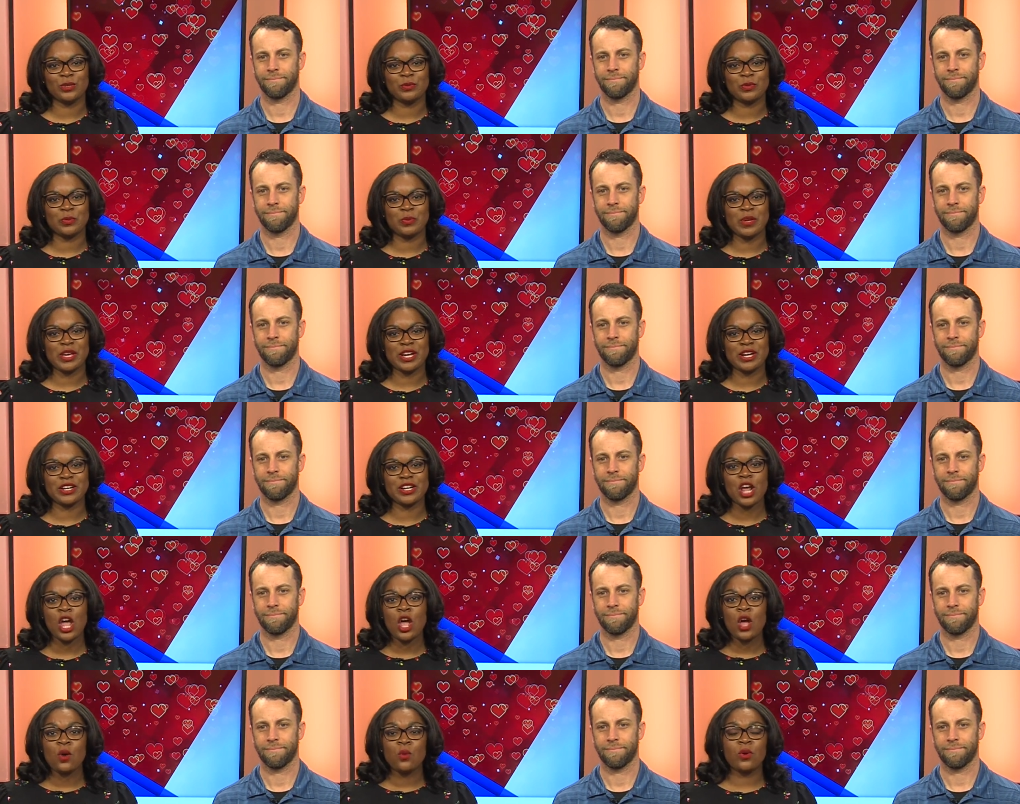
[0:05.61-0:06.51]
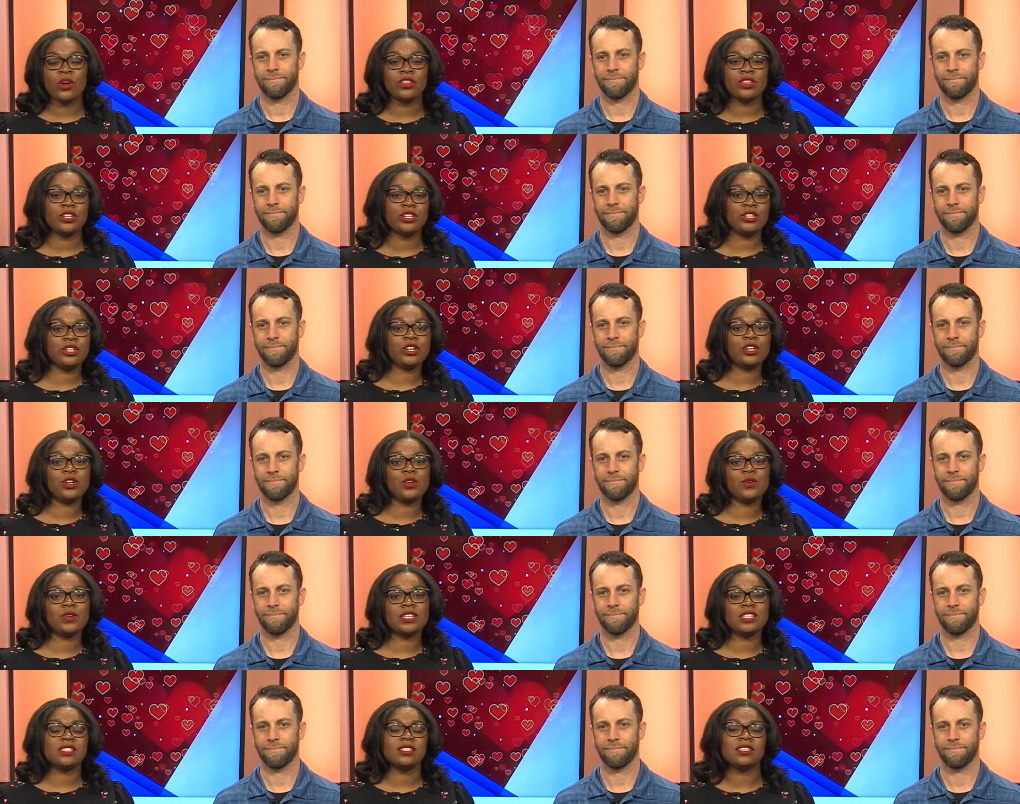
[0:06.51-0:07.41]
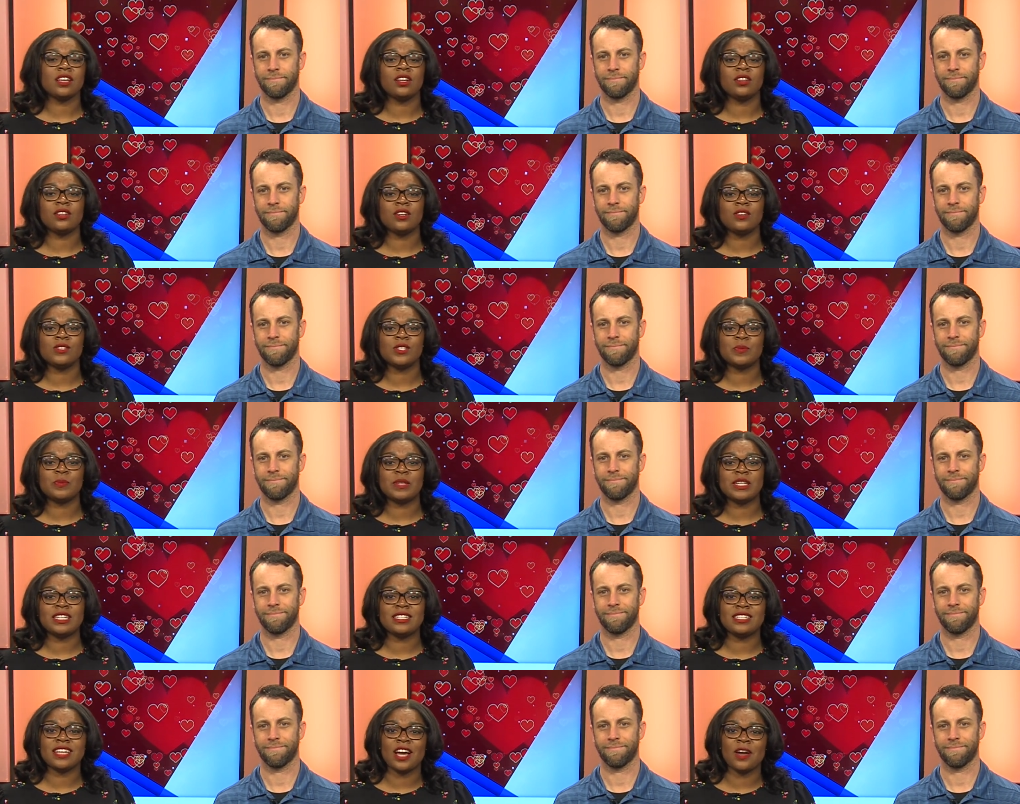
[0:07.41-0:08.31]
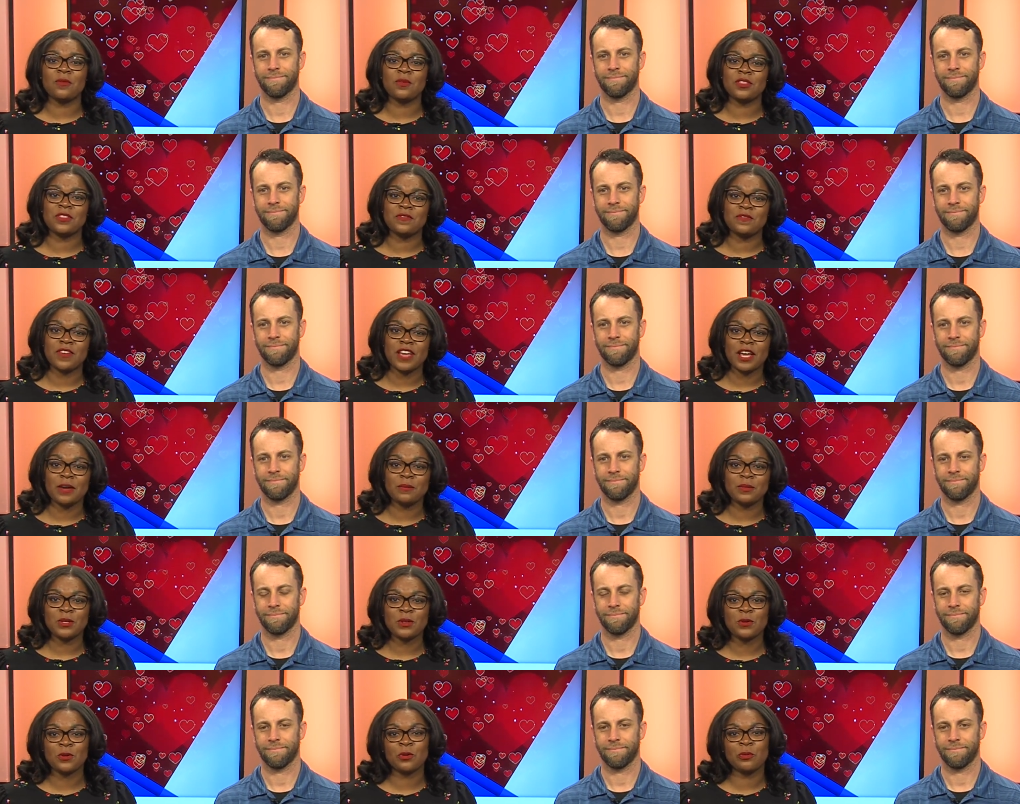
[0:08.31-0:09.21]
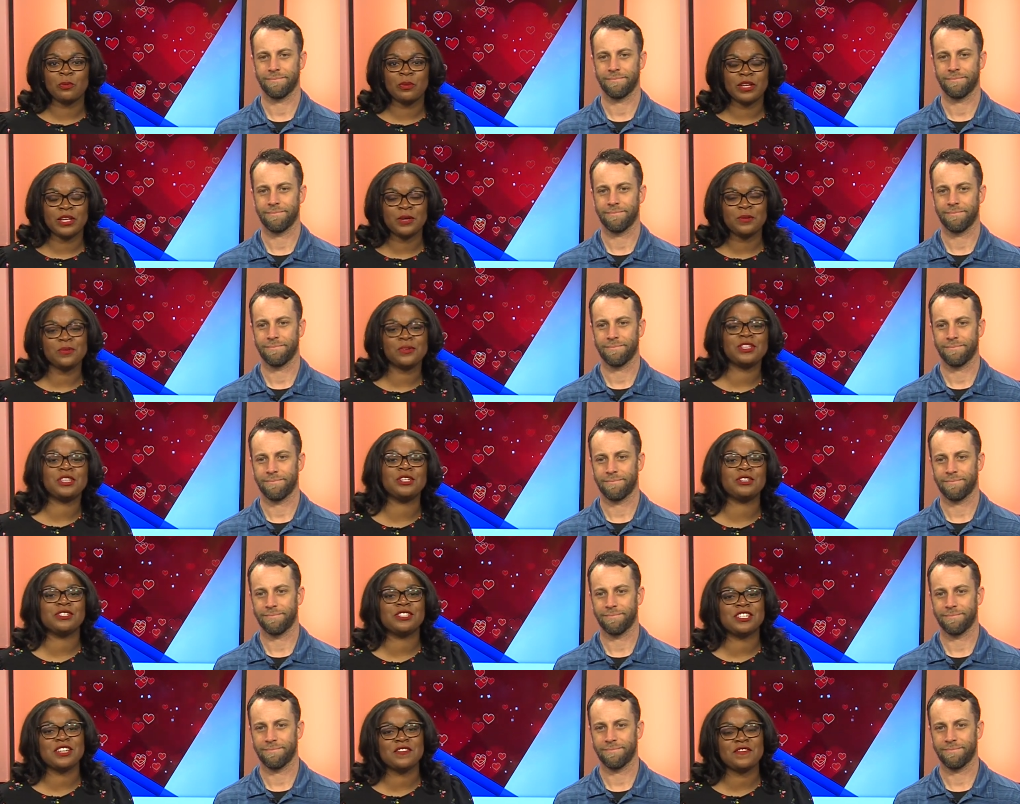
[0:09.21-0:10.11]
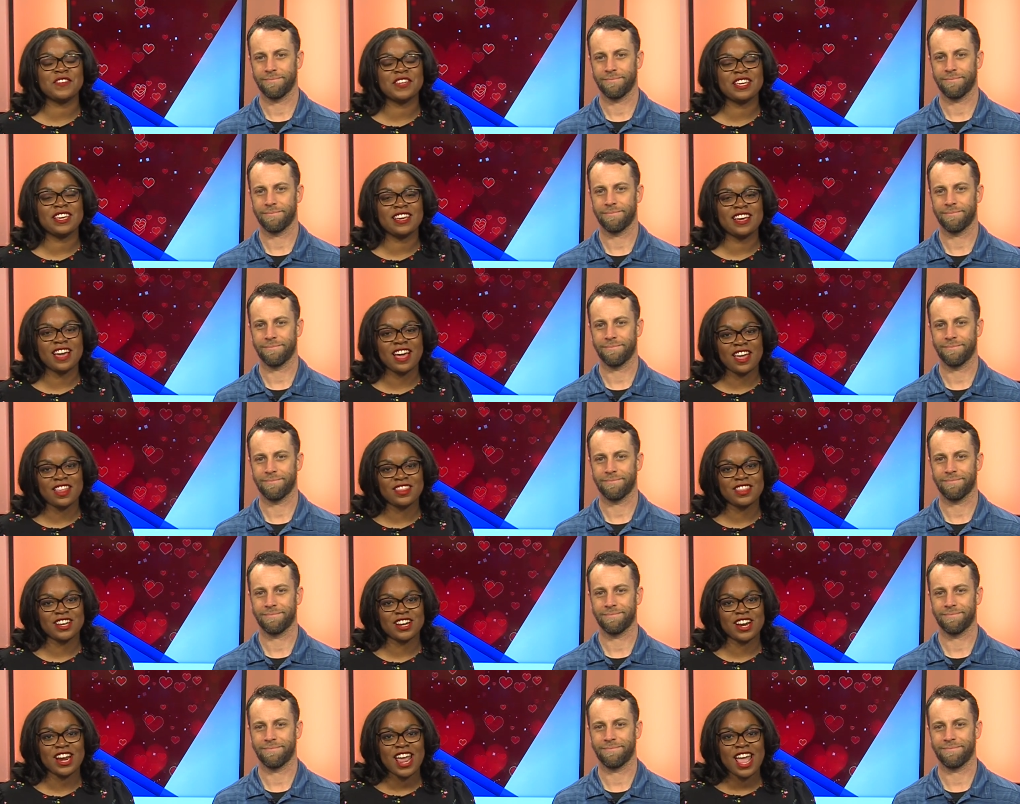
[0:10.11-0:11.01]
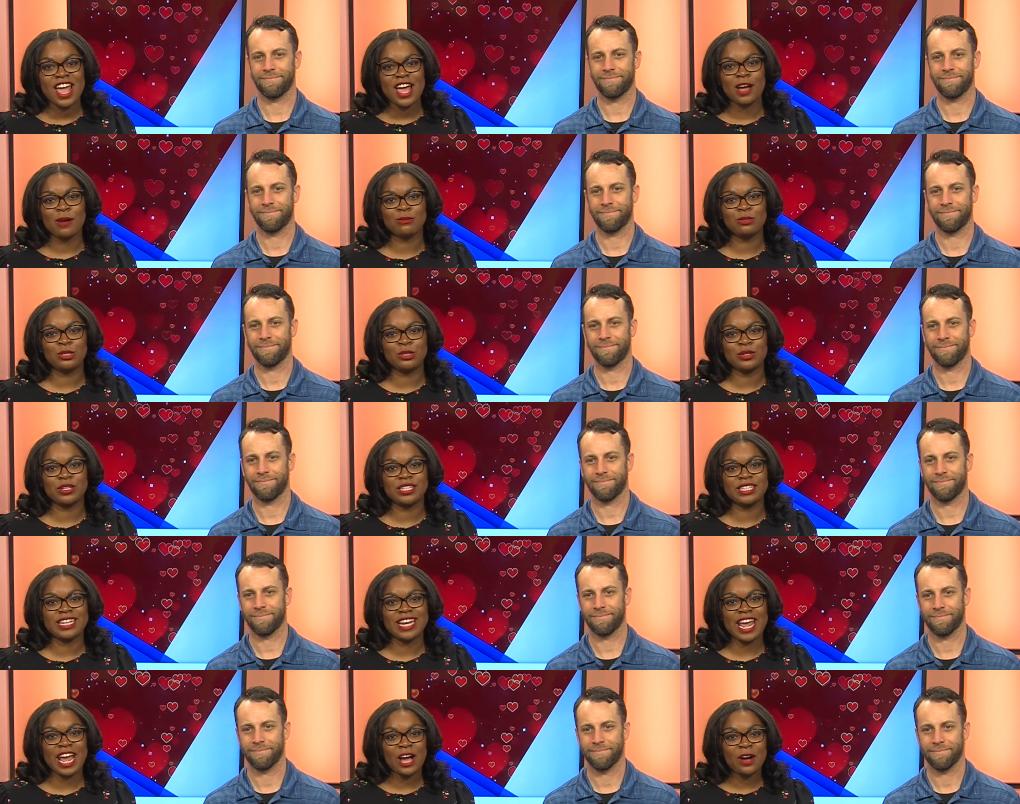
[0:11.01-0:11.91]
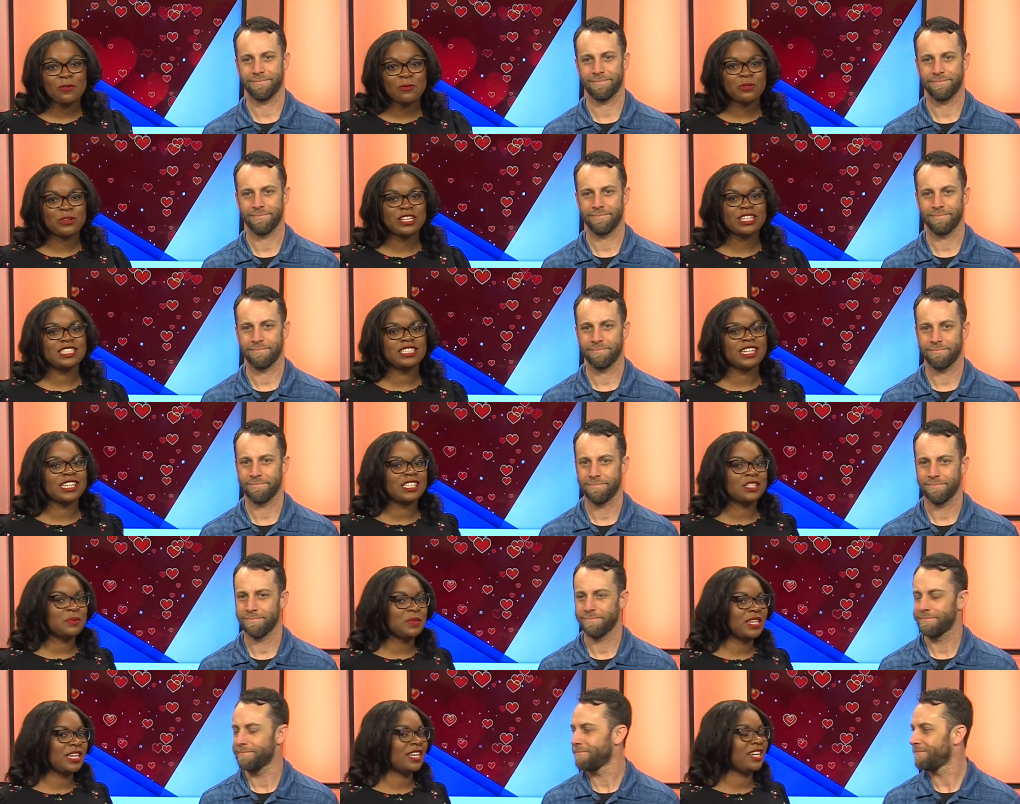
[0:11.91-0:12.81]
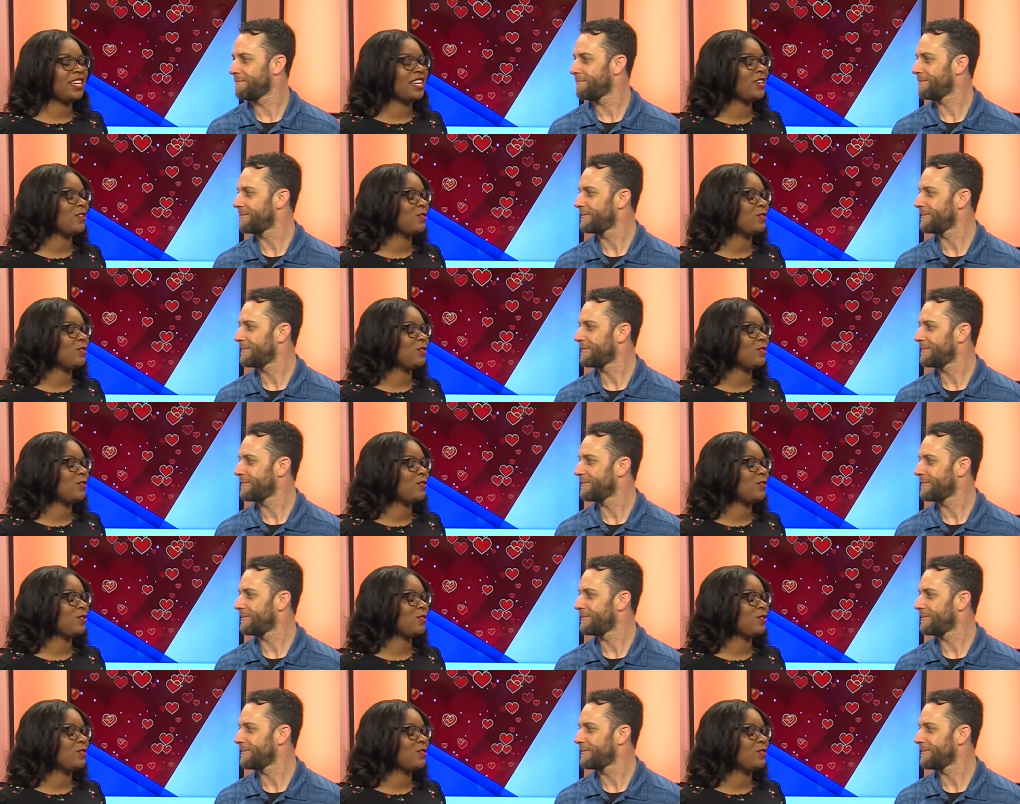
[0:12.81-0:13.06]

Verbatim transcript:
Speaker 1: prepared whether you're going solo, spending time with family, or being with your significant other. I'm joined now with Jason McKinney, who